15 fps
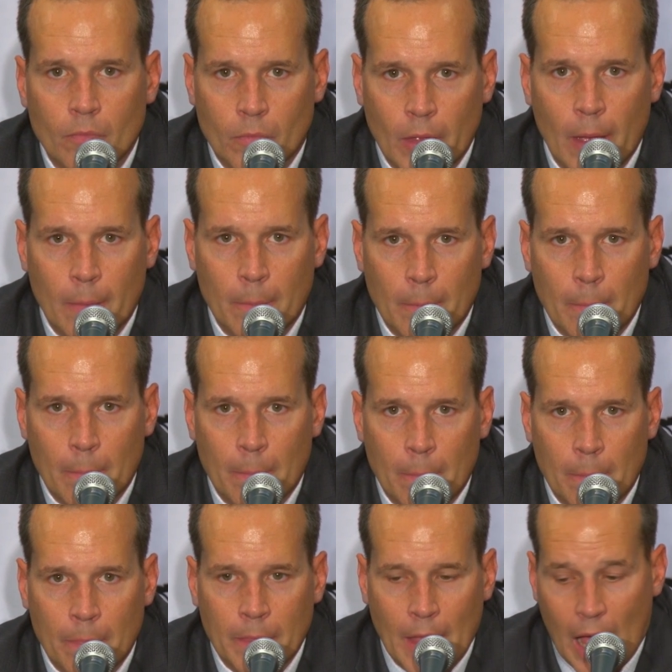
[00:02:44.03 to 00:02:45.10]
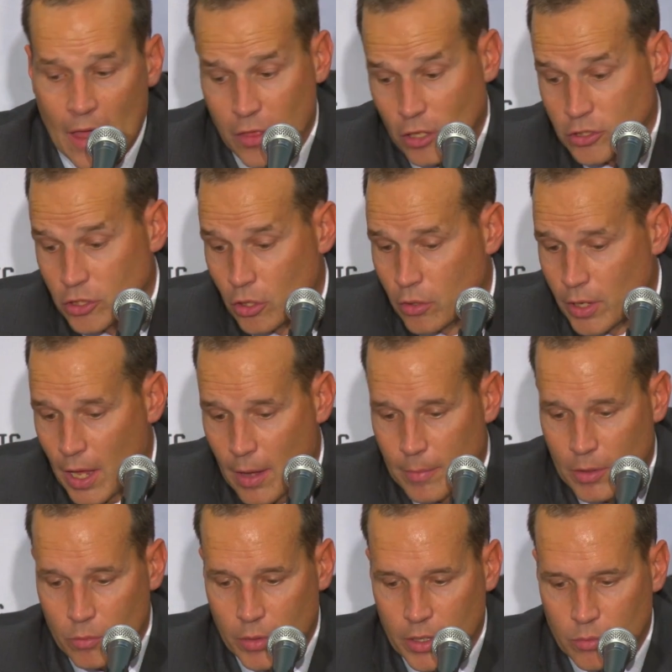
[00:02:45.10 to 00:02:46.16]
Yeah, I thought so. Yeah, I
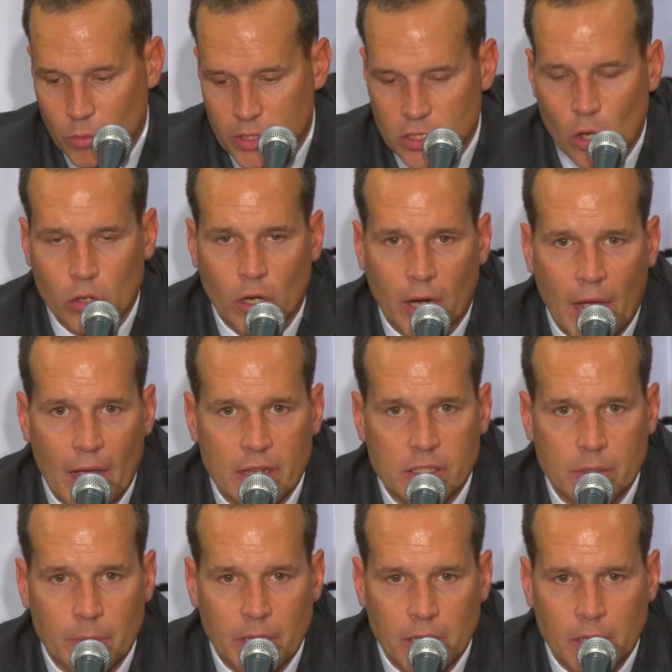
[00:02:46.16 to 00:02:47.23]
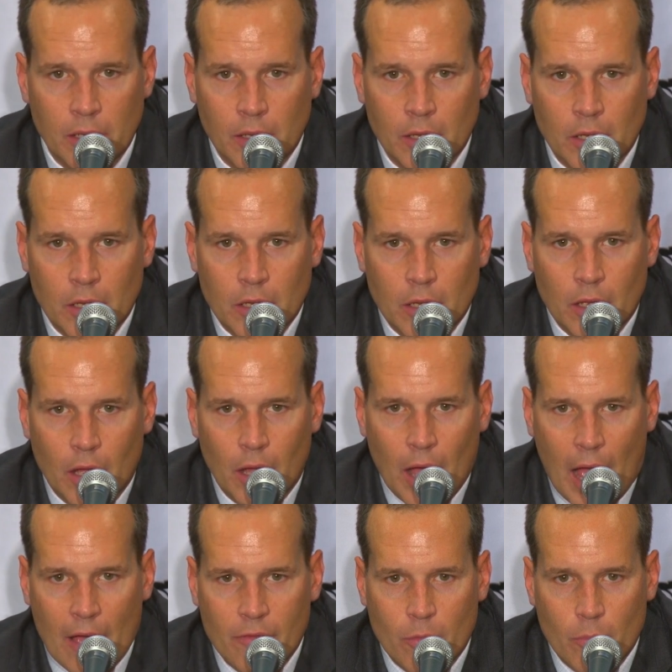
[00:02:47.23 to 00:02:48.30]
mean, we told our guys. I mean,
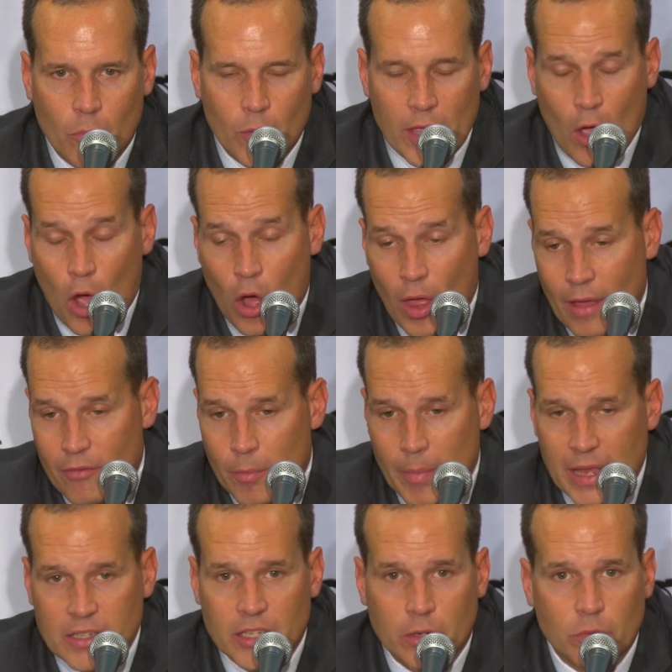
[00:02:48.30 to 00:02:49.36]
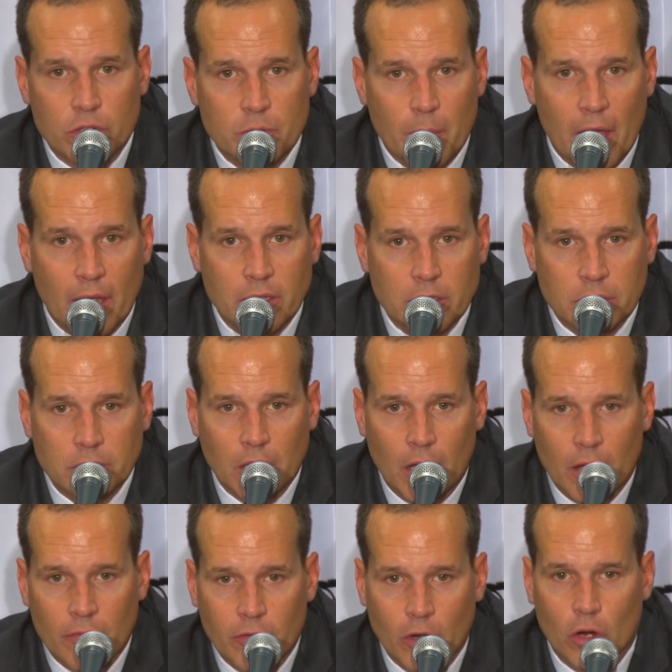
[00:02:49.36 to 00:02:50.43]
we all have amazing respect
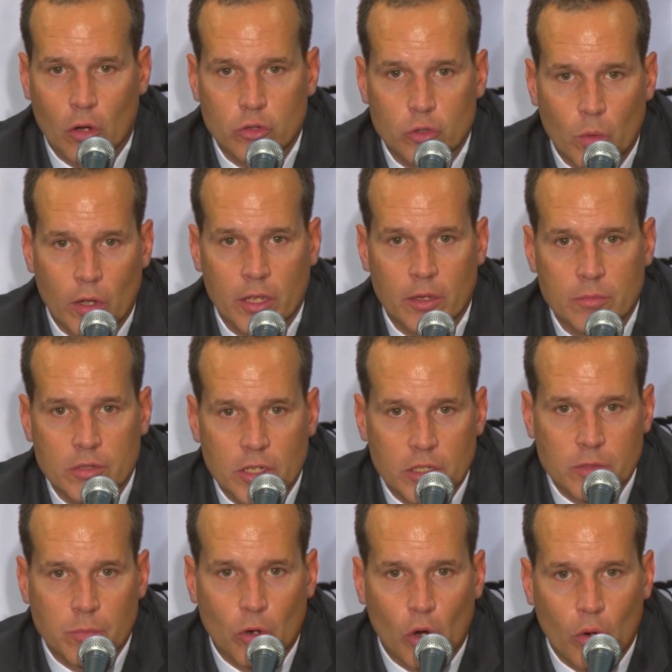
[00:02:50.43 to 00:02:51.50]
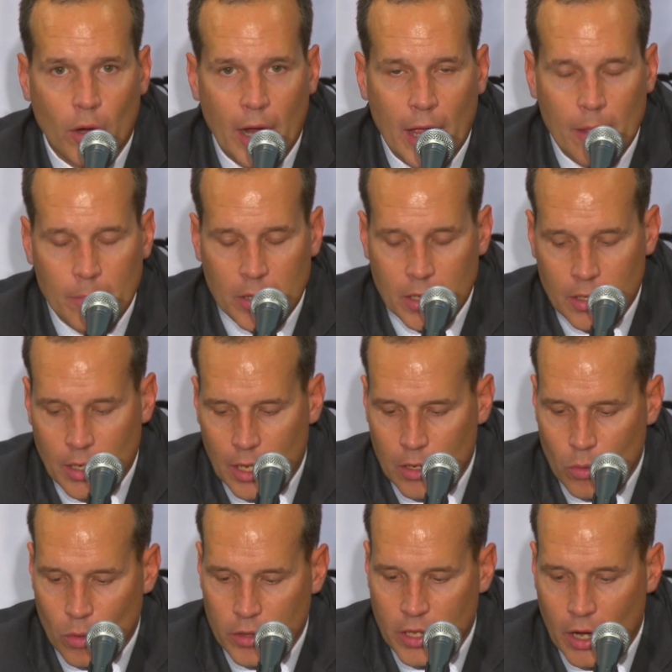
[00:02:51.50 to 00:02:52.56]
for Coach Williams and his program
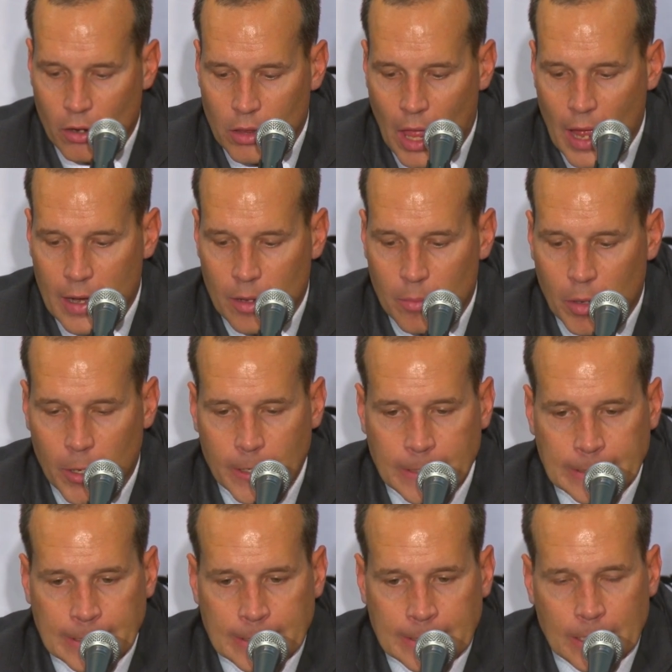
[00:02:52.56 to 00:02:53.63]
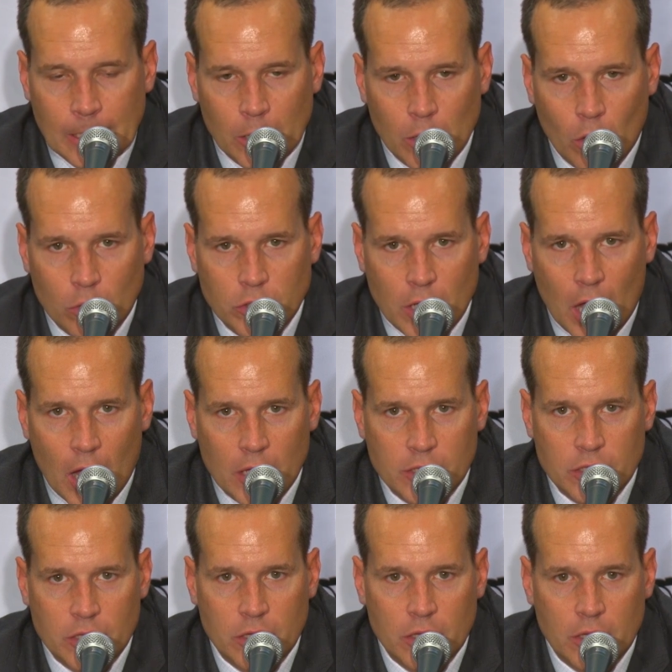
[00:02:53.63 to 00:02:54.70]
and North Carolina. But, you know, to
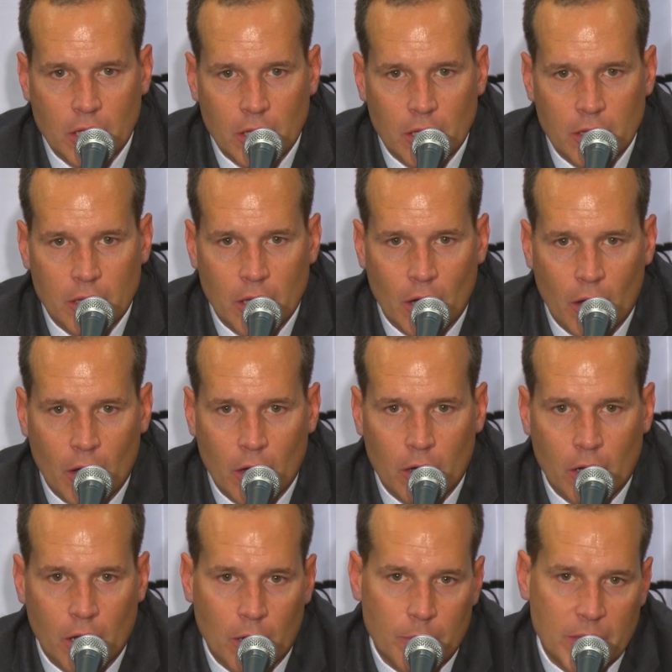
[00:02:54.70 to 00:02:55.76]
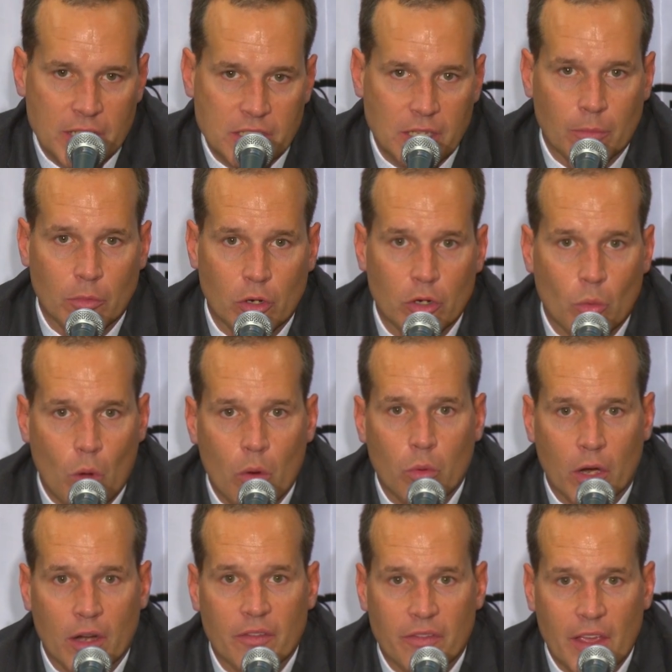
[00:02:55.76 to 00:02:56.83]
us, they're going to be similar to what
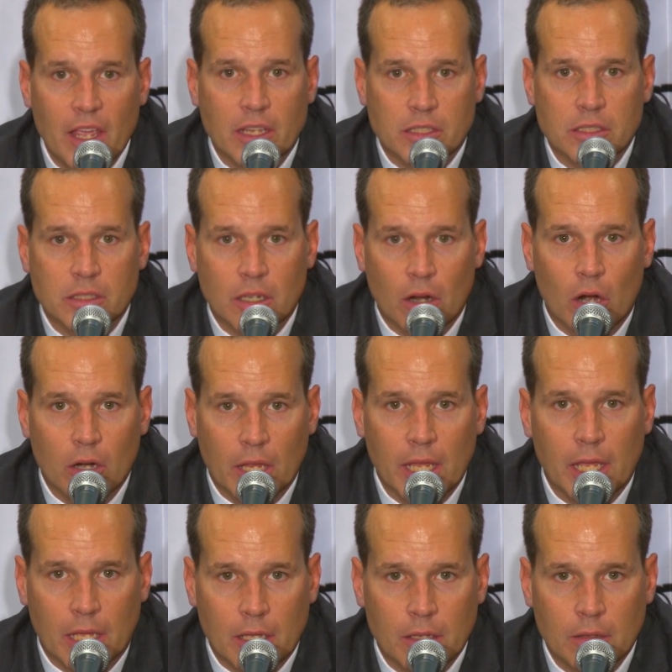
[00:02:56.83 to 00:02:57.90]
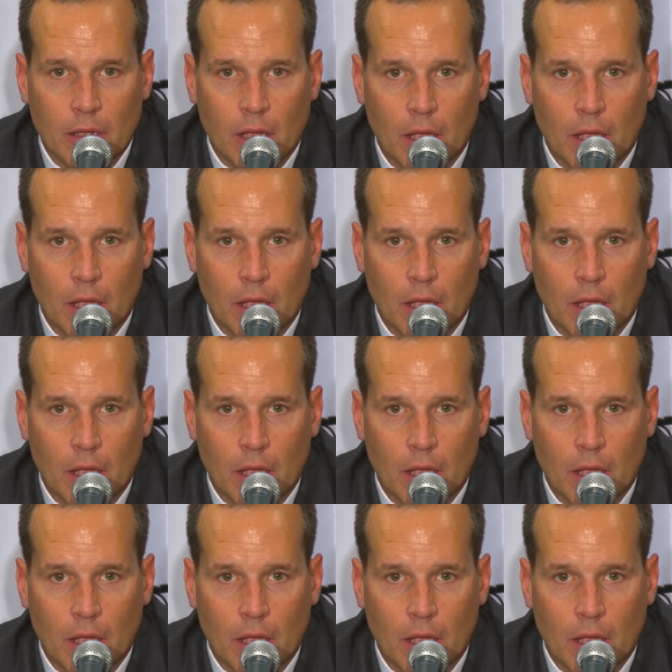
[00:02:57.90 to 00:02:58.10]
we're going to face in our league.